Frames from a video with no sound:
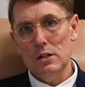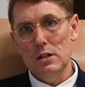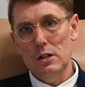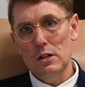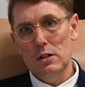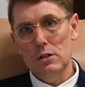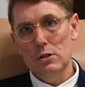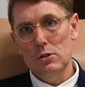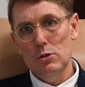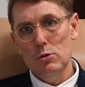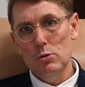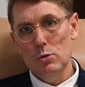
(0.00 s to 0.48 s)

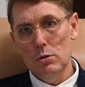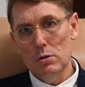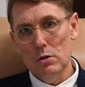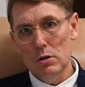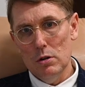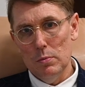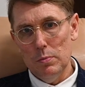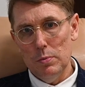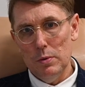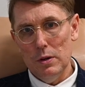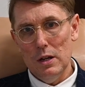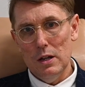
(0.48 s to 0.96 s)
in
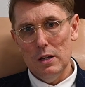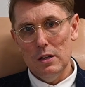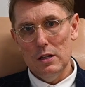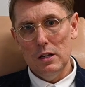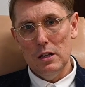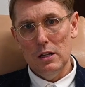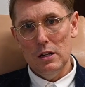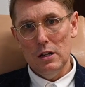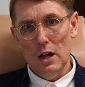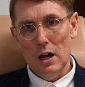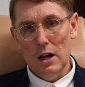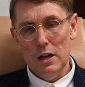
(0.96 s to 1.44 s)
Europe and the
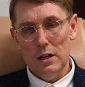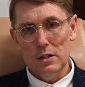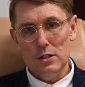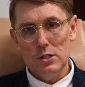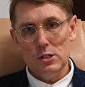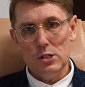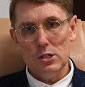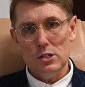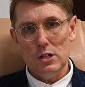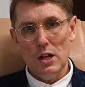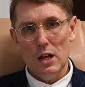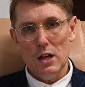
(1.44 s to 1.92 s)
United
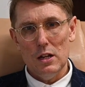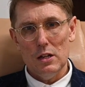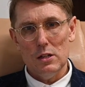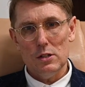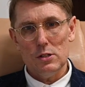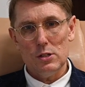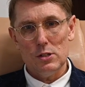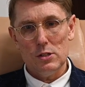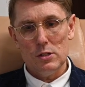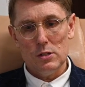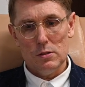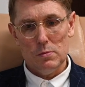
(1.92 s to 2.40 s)

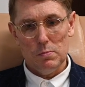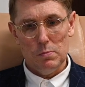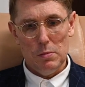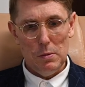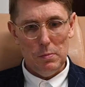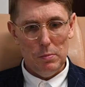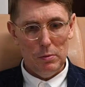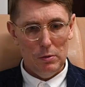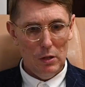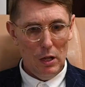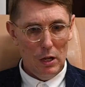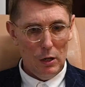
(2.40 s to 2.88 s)
States,
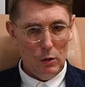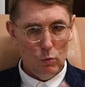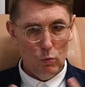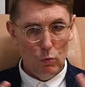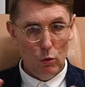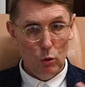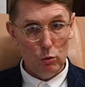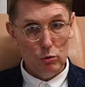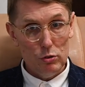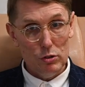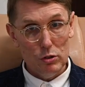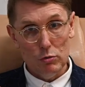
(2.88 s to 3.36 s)
people like
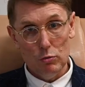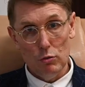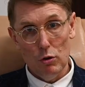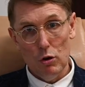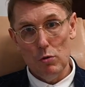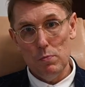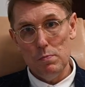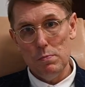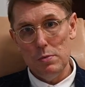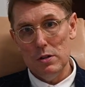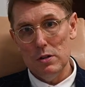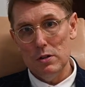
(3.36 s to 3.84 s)
Walter
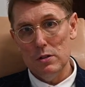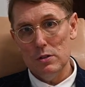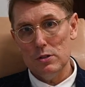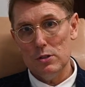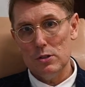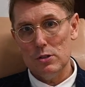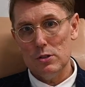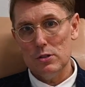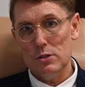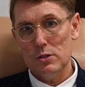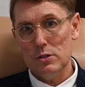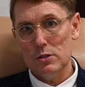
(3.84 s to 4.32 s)

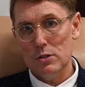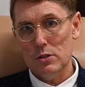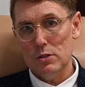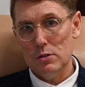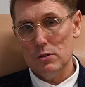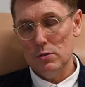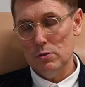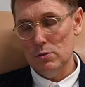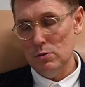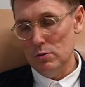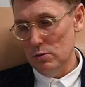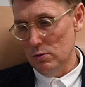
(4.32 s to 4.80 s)
Gropius,
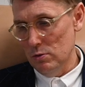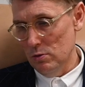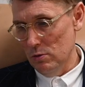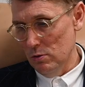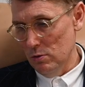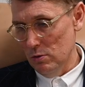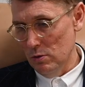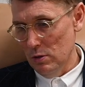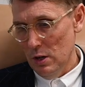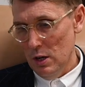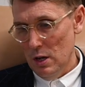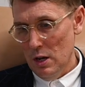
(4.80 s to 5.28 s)

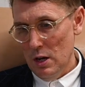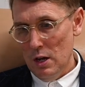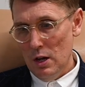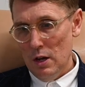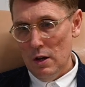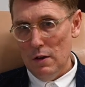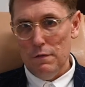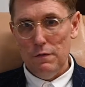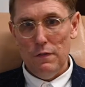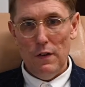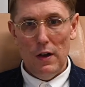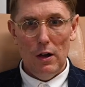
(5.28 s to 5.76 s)
who
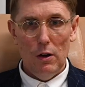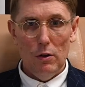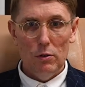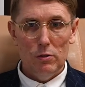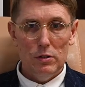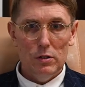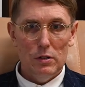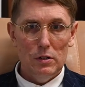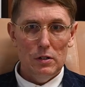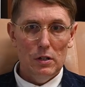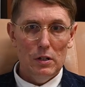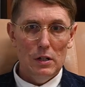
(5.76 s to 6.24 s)

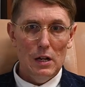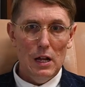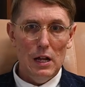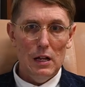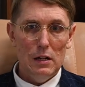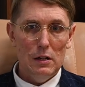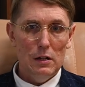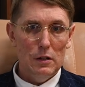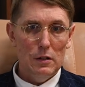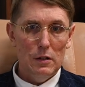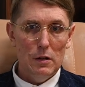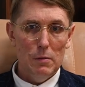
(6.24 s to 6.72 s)
founded and
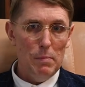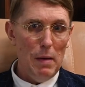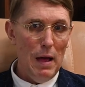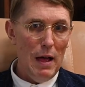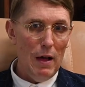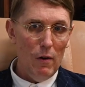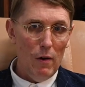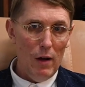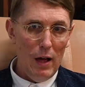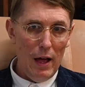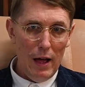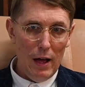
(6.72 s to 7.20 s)
headed the
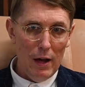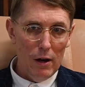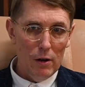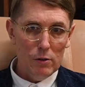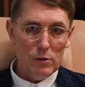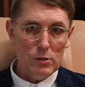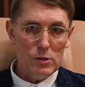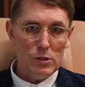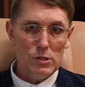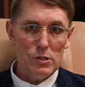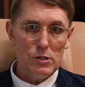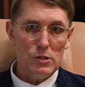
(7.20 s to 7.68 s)

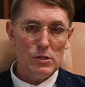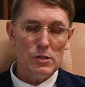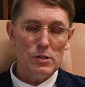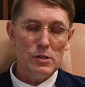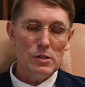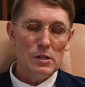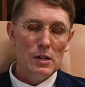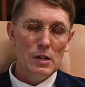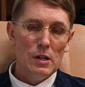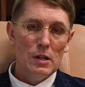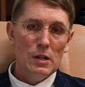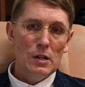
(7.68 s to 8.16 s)
Bauhaus,
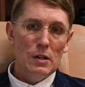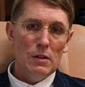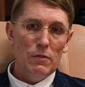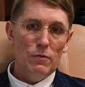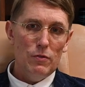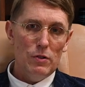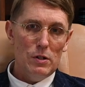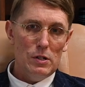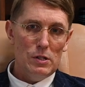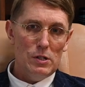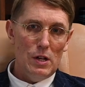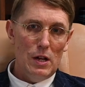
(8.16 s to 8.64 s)

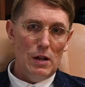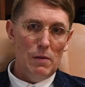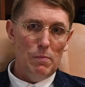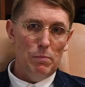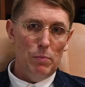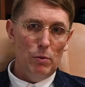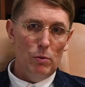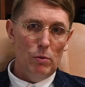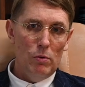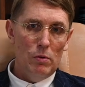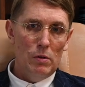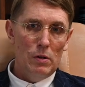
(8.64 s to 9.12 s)
for
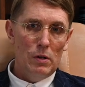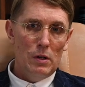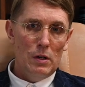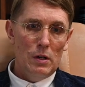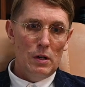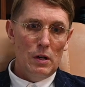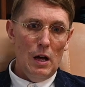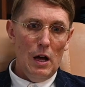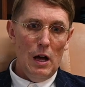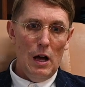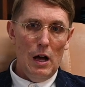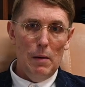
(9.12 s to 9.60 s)
example,
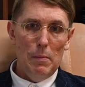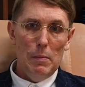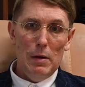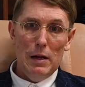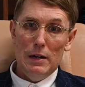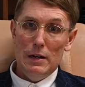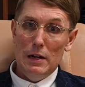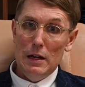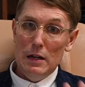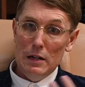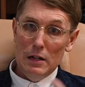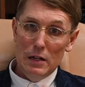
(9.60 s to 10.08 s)

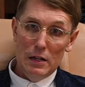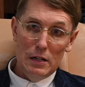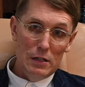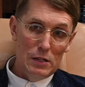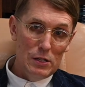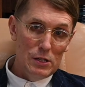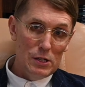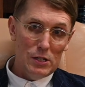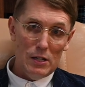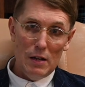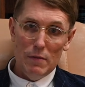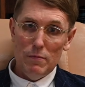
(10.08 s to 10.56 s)
and in
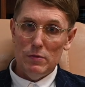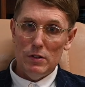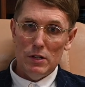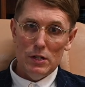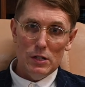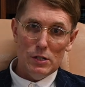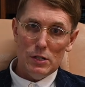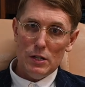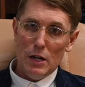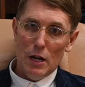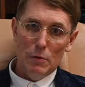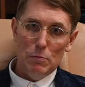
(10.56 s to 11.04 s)
his
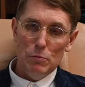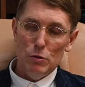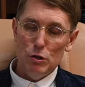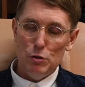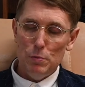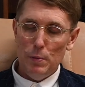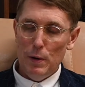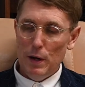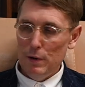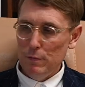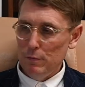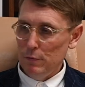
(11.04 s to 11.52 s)
70s came to
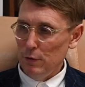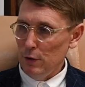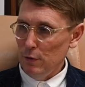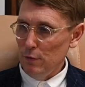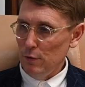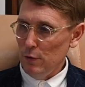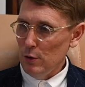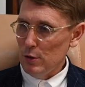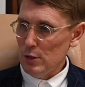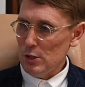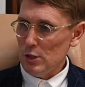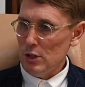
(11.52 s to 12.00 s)
Japan for the
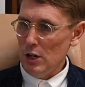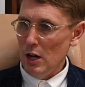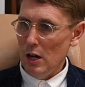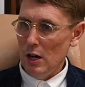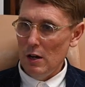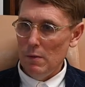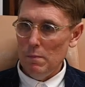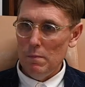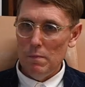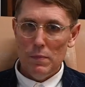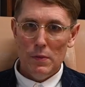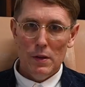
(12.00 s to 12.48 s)
first
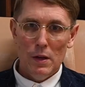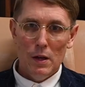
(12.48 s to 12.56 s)
time,